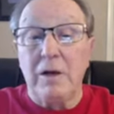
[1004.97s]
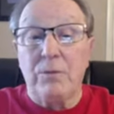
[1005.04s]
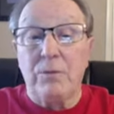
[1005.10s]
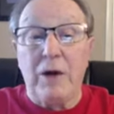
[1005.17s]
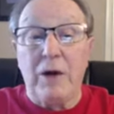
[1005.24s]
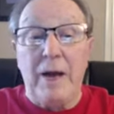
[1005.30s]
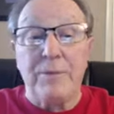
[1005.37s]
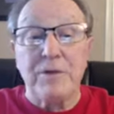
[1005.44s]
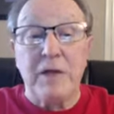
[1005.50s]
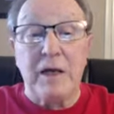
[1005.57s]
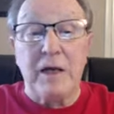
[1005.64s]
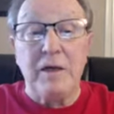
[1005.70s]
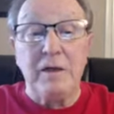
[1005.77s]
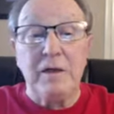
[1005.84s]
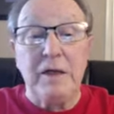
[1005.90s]
perhaps
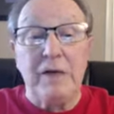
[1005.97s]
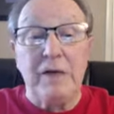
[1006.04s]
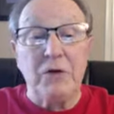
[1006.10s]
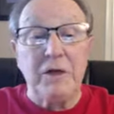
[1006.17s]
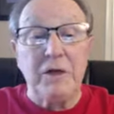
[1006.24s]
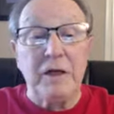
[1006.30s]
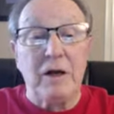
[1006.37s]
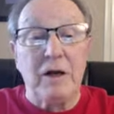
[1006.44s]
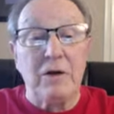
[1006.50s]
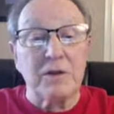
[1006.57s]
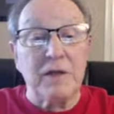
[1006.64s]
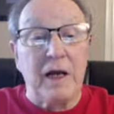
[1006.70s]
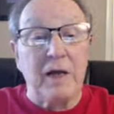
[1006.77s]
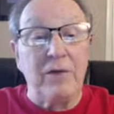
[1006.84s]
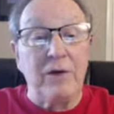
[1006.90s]
they never did
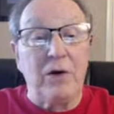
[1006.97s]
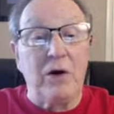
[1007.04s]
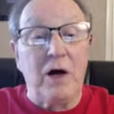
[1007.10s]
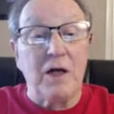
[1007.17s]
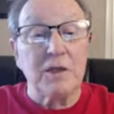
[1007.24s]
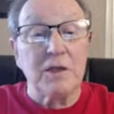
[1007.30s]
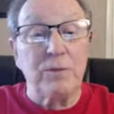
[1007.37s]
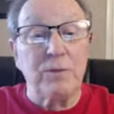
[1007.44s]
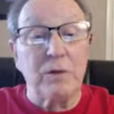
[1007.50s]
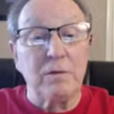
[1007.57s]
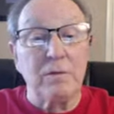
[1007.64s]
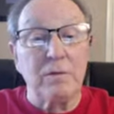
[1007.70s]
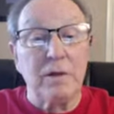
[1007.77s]
understand the gospel,